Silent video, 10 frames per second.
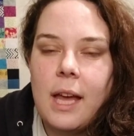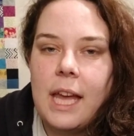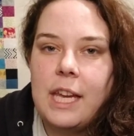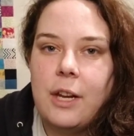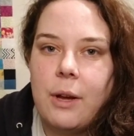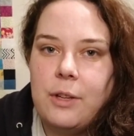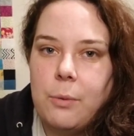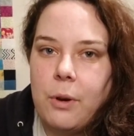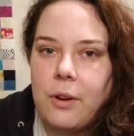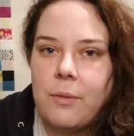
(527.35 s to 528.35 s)
I, you know, I do
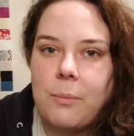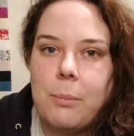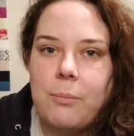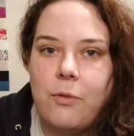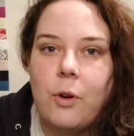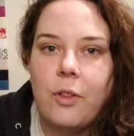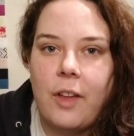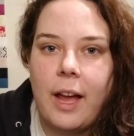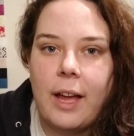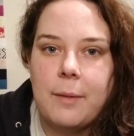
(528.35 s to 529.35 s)
work full
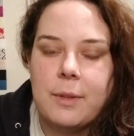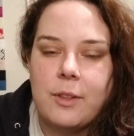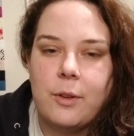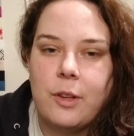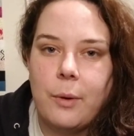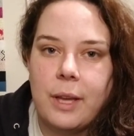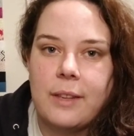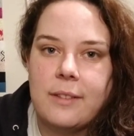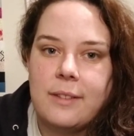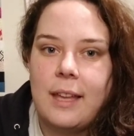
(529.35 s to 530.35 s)
time, and so sewing
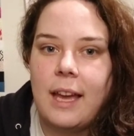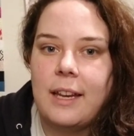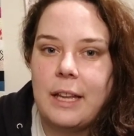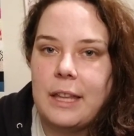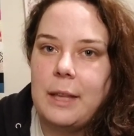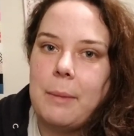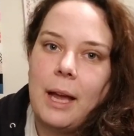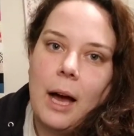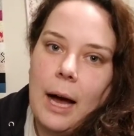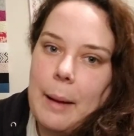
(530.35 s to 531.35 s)
is technically my
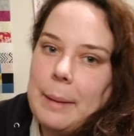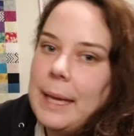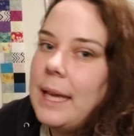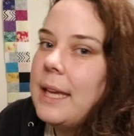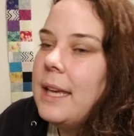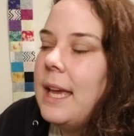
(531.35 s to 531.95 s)
hobby.